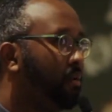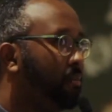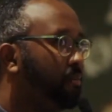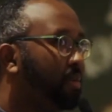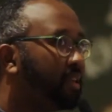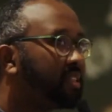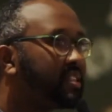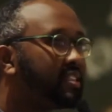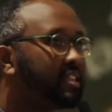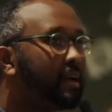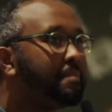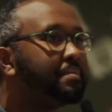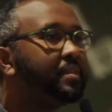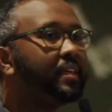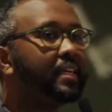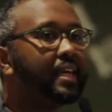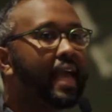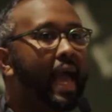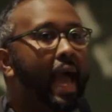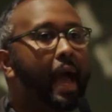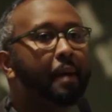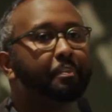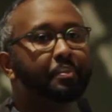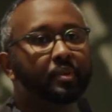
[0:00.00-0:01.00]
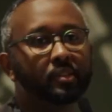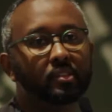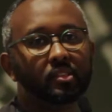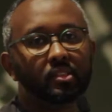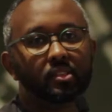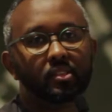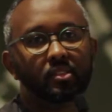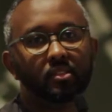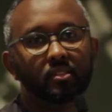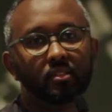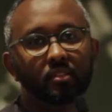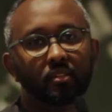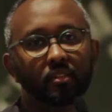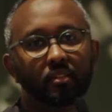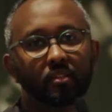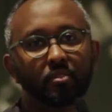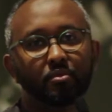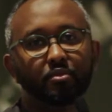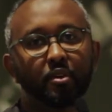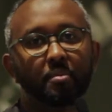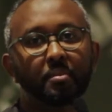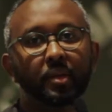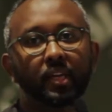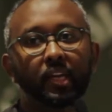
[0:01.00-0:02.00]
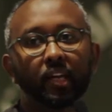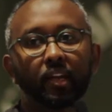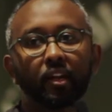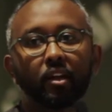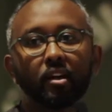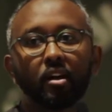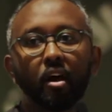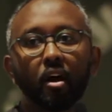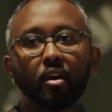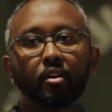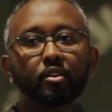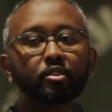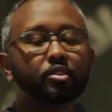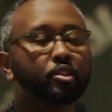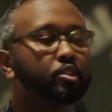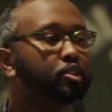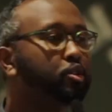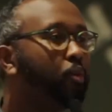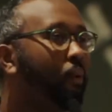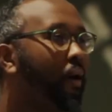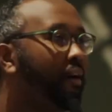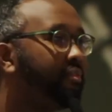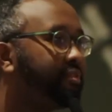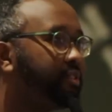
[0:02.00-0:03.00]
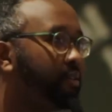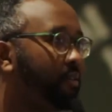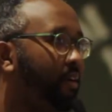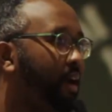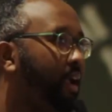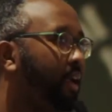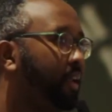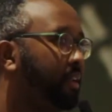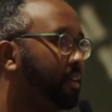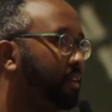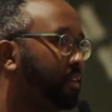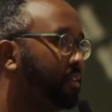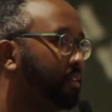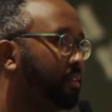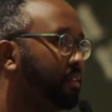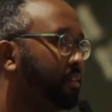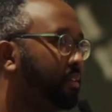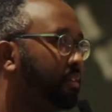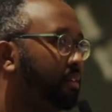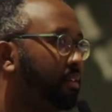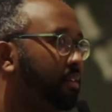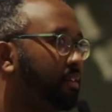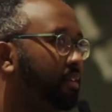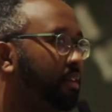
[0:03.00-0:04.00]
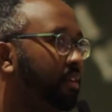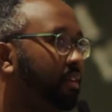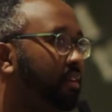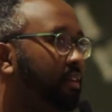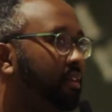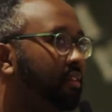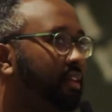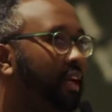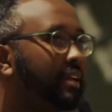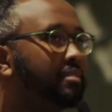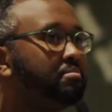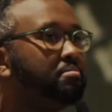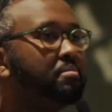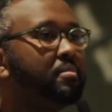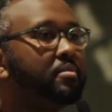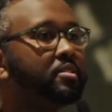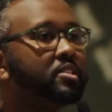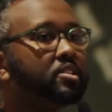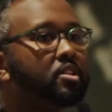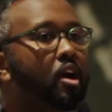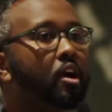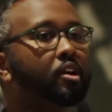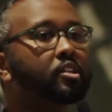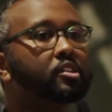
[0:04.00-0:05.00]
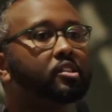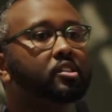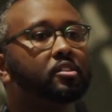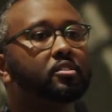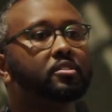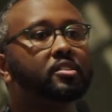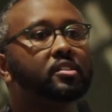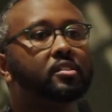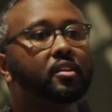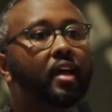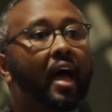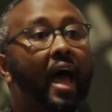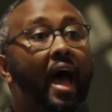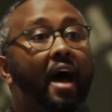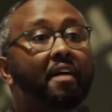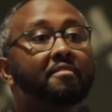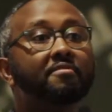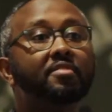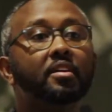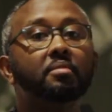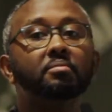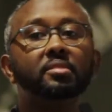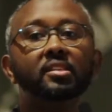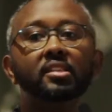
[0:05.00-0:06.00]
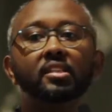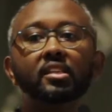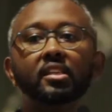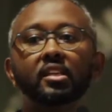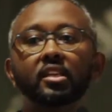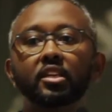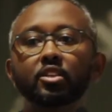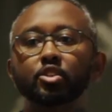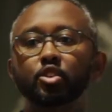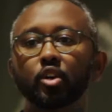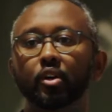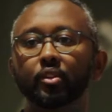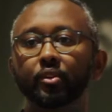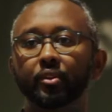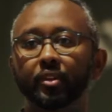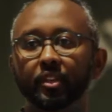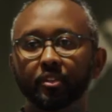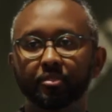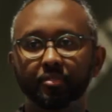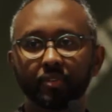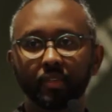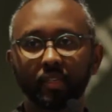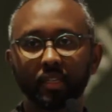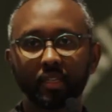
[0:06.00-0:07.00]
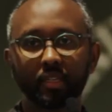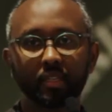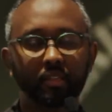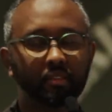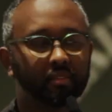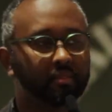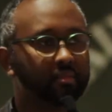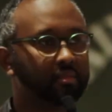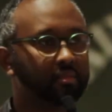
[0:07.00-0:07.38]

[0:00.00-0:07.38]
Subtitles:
But something happens from kindergarten to 12th grade that starts to have them see each other differently.